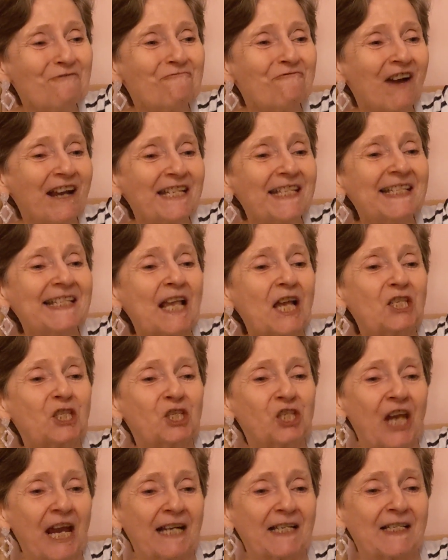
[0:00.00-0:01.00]
Rice
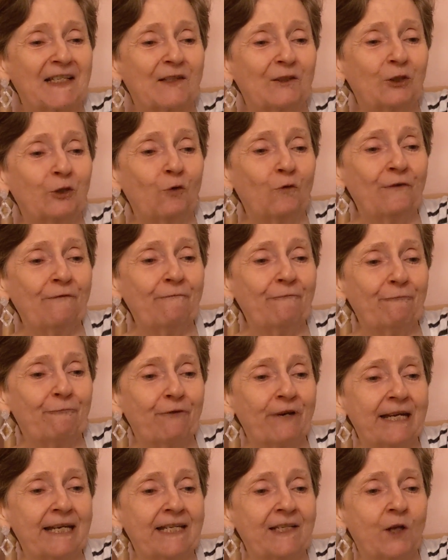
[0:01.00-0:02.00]
Chex,
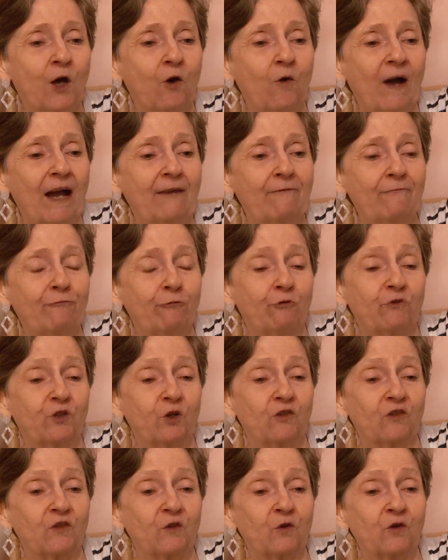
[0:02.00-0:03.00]
gluten-free, no high
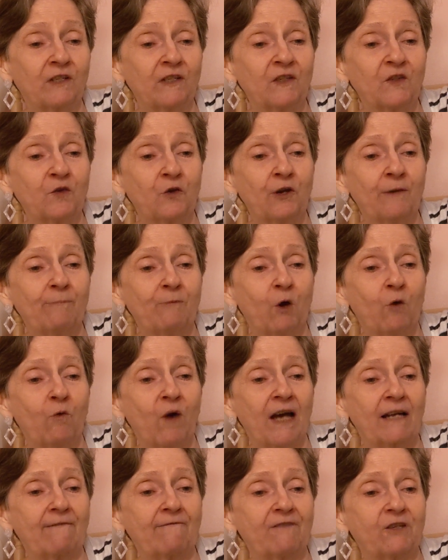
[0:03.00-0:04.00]
fructose corn syrup, no
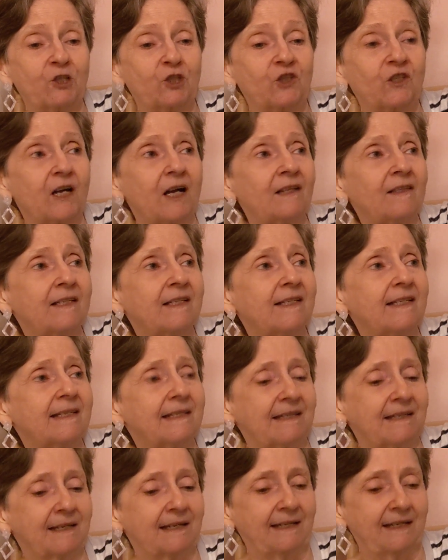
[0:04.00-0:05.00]
artificial
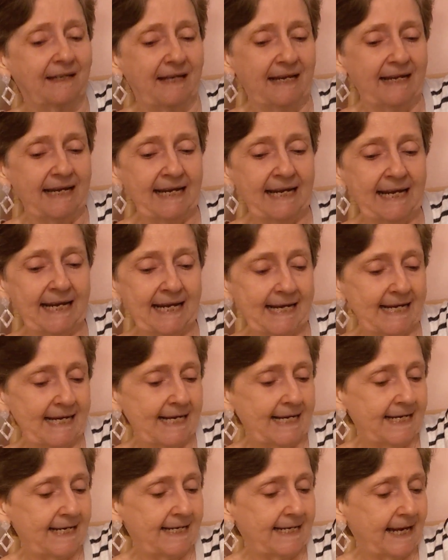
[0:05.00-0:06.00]
colors.
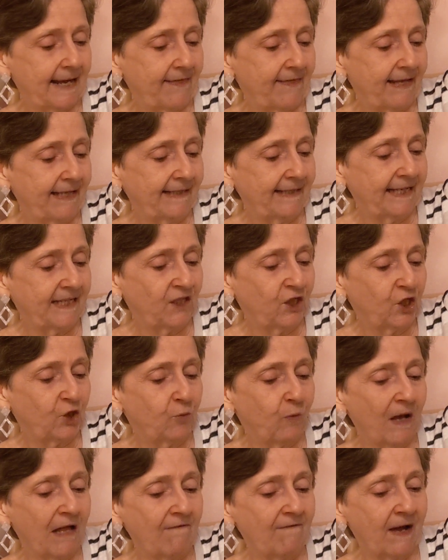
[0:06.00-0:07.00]
And this is
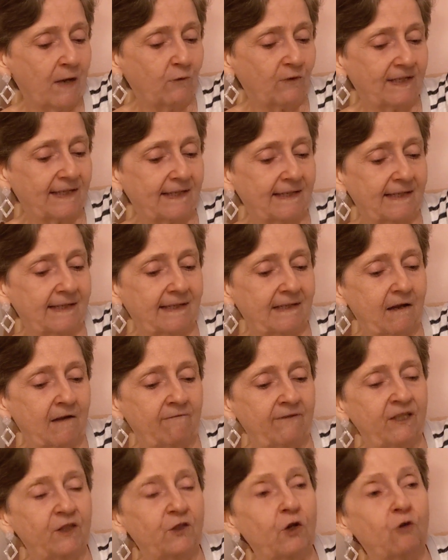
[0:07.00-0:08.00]
12 ounces
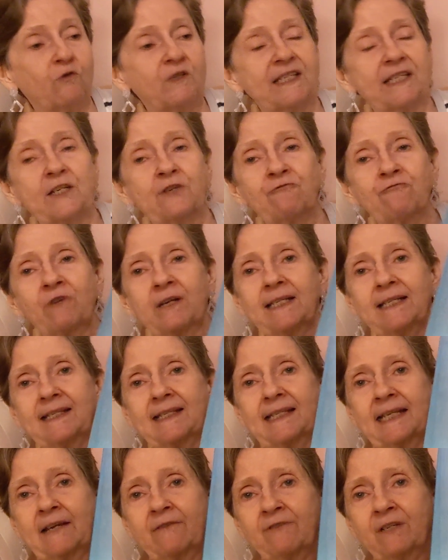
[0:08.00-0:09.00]
oven-toasted rice
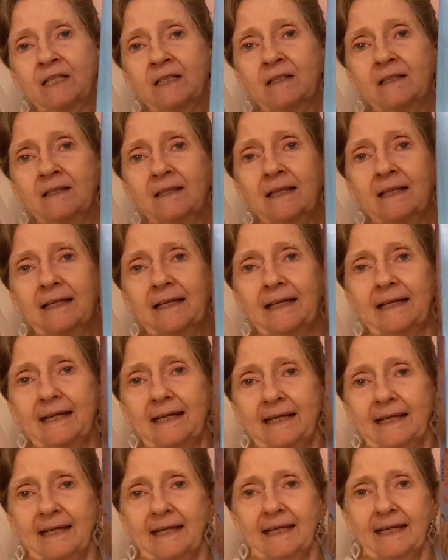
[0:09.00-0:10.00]
cereal
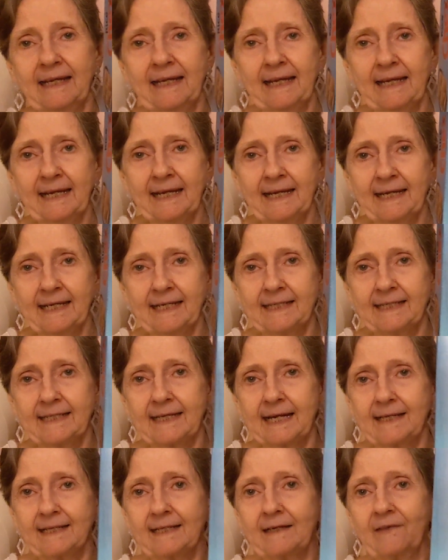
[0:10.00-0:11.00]
and
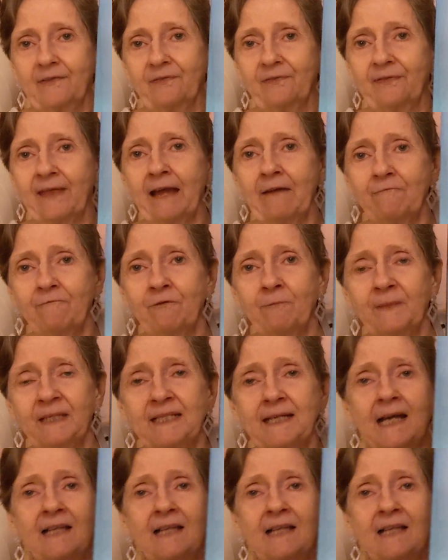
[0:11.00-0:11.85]
got that from the